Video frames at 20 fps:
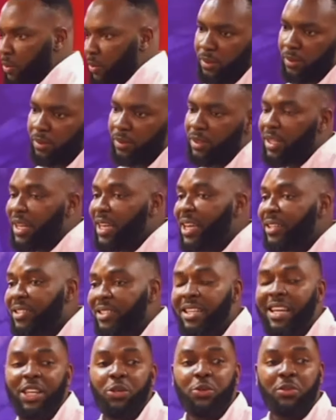The day
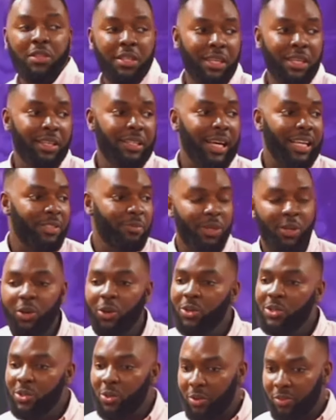that you think that
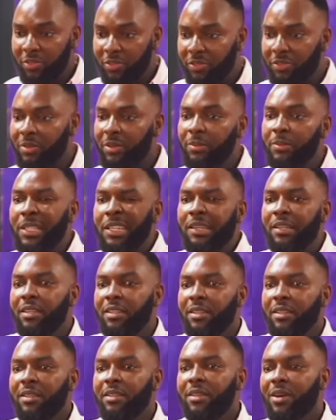because of
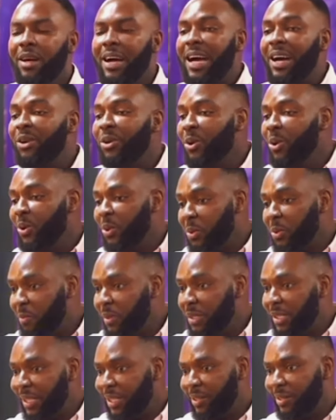how long you've been
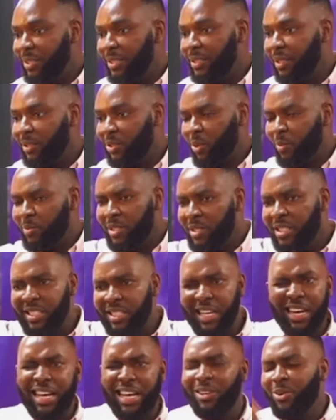a Christian, some things
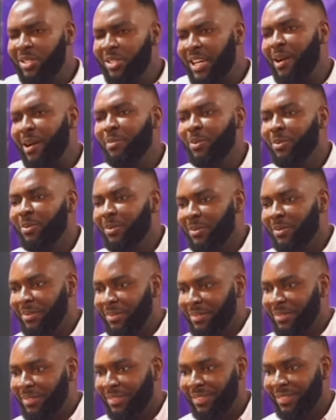cannot happen.
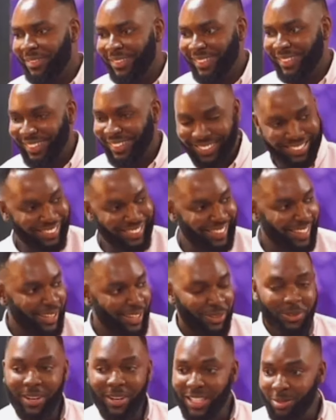You
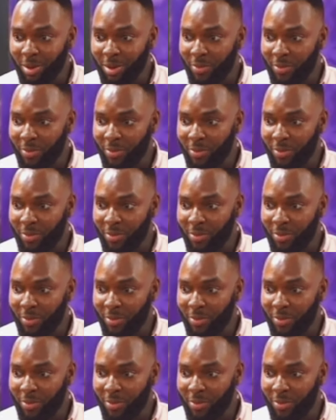know that some of us are